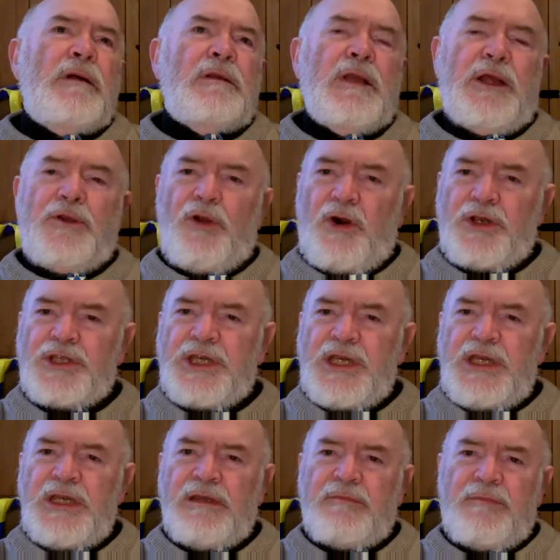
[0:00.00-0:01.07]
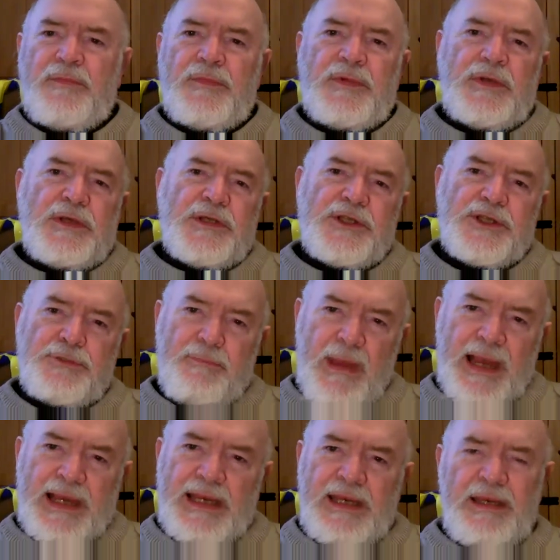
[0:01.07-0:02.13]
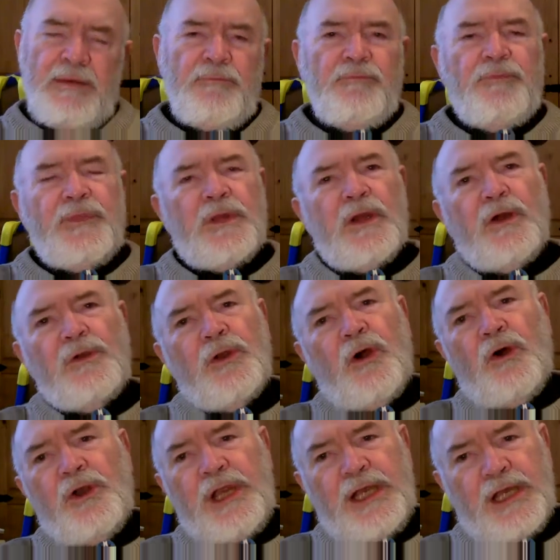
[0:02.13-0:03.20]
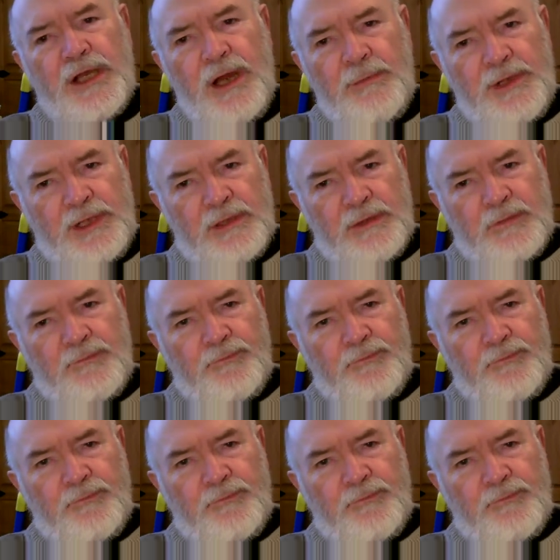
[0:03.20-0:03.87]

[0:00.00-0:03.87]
They're noisy, smelly, and uneconomical.